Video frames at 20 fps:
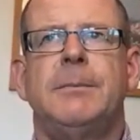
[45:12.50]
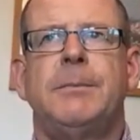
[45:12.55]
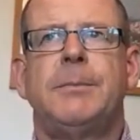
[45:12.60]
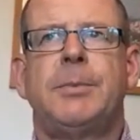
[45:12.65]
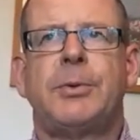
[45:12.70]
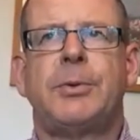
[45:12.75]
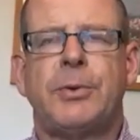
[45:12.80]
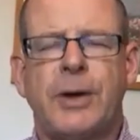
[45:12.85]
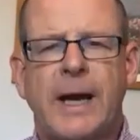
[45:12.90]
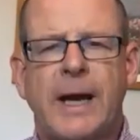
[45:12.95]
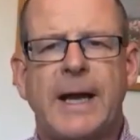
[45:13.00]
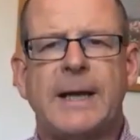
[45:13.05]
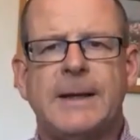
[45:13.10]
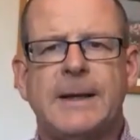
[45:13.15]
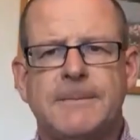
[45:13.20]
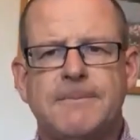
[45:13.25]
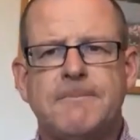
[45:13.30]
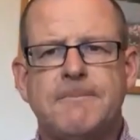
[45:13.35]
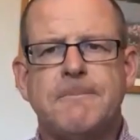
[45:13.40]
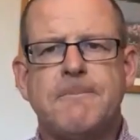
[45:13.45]
pray
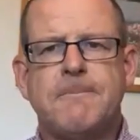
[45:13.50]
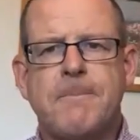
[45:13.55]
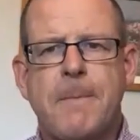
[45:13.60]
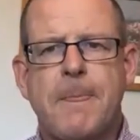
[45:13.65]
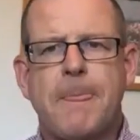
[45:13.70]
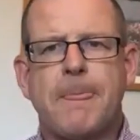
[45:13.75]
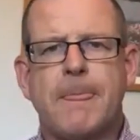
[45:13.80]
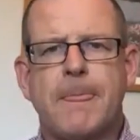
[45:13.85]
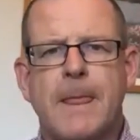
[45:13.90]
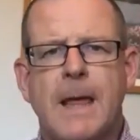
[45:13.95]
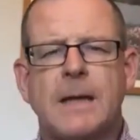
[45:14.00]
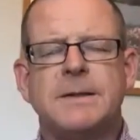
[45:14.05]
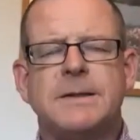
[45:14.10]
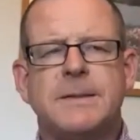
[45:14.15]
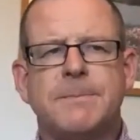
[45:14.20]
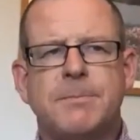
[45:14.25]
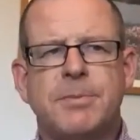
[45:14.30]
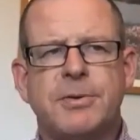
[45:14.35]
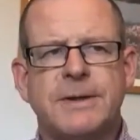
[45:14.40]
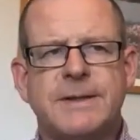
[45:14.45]
and to
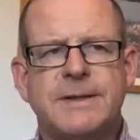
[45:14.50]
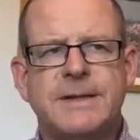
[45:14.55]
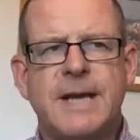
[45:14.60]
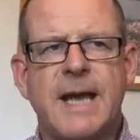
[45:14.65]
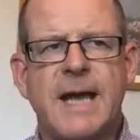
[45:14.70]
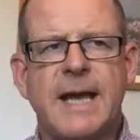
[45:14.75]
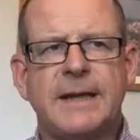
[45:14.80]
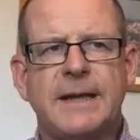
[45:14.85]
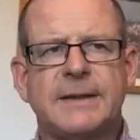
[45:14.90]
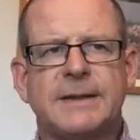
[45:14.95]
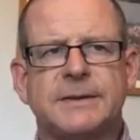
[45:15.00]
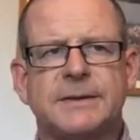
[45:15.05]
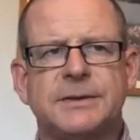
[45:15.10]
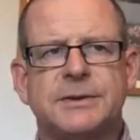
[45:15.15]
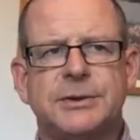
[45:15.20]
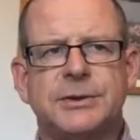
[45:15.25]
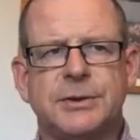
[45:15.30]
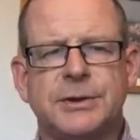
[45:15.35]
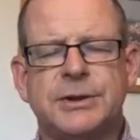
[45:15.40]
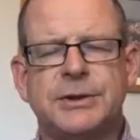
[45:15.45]
protect
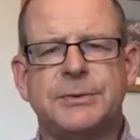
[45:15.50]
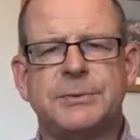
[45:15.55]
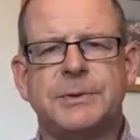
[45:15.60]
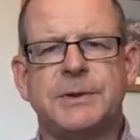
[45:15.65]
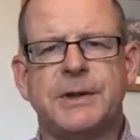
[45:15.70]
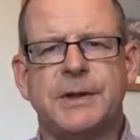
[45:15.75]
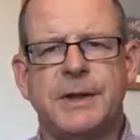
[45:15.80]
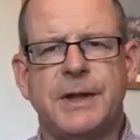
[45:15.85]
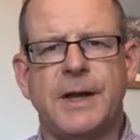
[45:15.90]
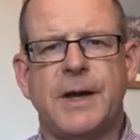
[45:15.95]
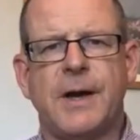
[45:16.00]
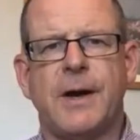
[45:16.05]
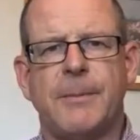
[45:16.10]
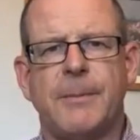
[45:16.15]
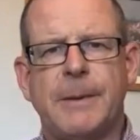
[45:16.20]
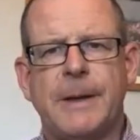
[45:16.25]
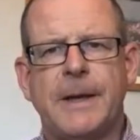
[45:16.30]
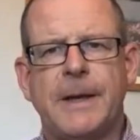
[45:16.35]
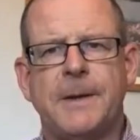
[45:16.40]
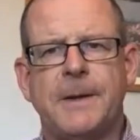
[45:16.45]
Joshua and the
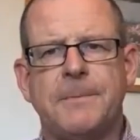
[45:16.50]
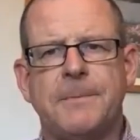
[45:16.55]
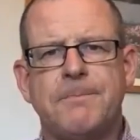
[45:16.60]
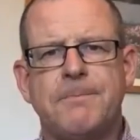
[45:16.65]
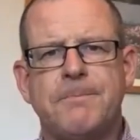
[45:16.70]
army,